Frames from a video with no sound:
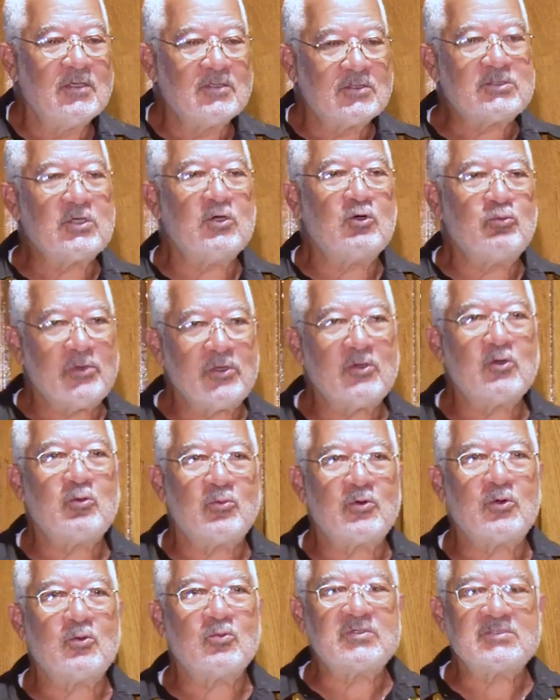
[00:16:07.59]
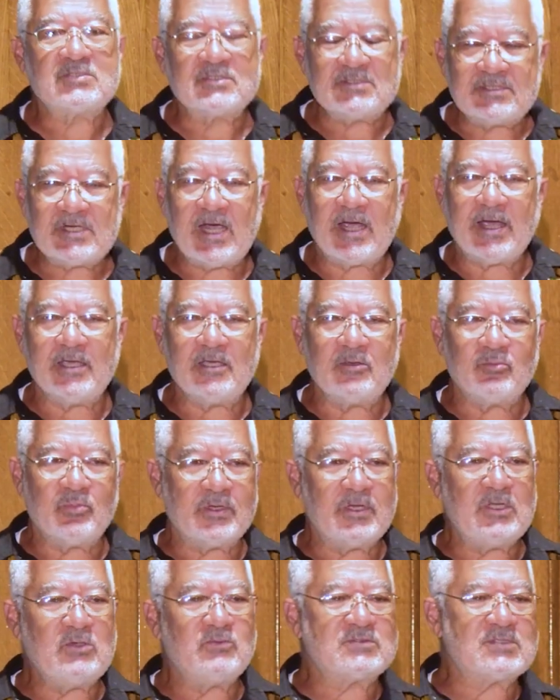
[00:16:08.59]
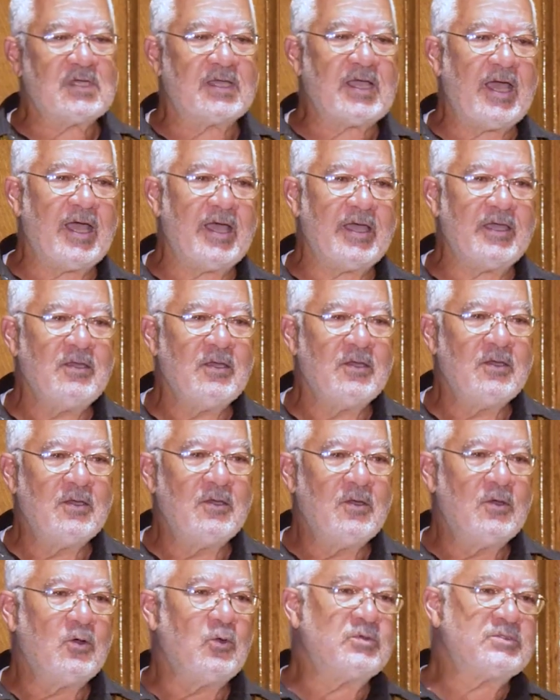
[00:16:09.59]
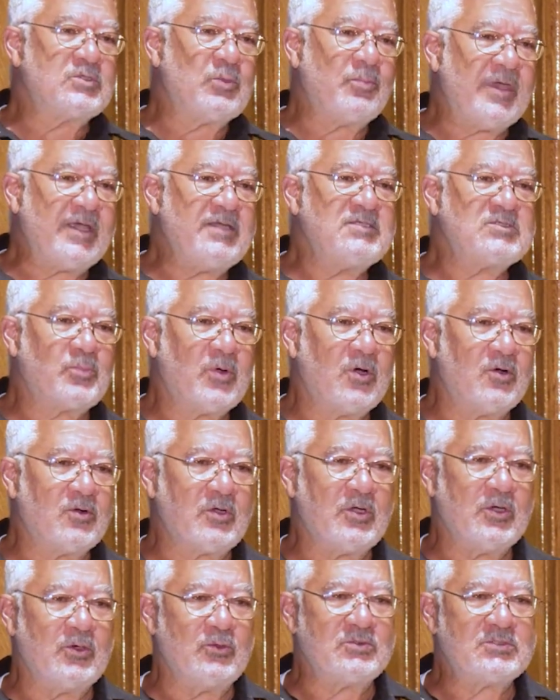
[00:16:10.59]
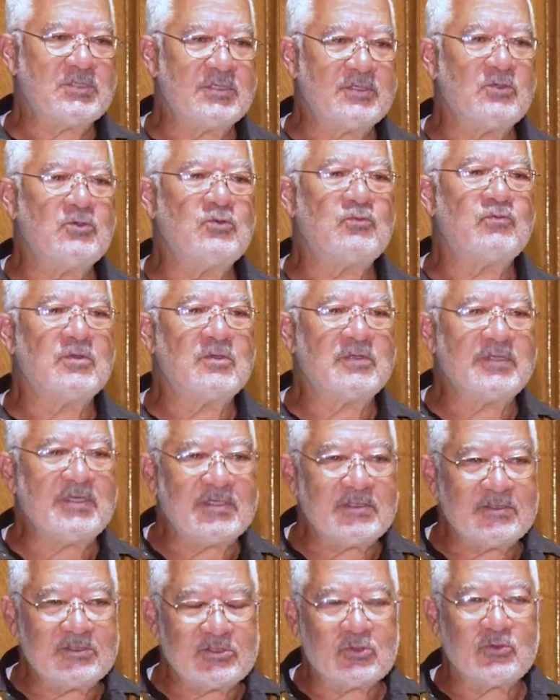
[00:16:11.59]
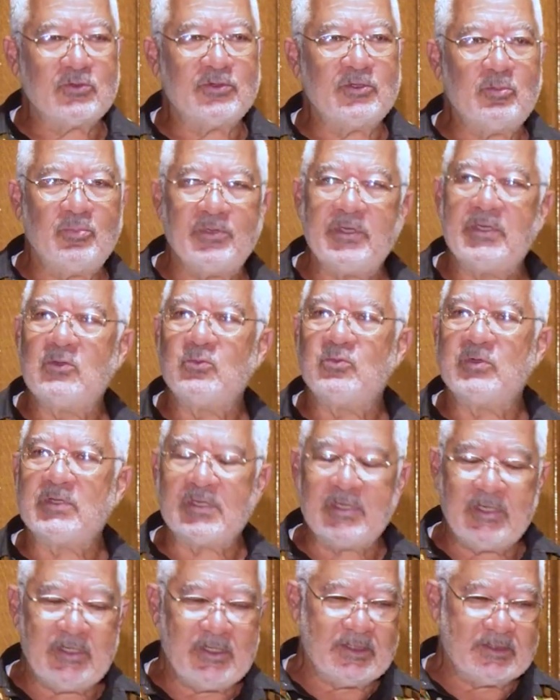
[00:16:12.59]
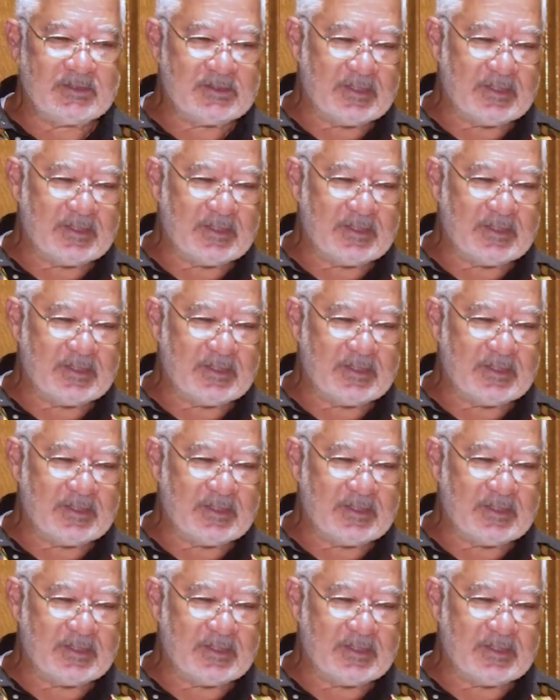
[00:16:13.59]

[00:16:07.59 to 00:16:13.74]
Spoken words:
Toad Gilmore was a giant, but he was a guy who was a baseball coach and who really enjoyed being with kids.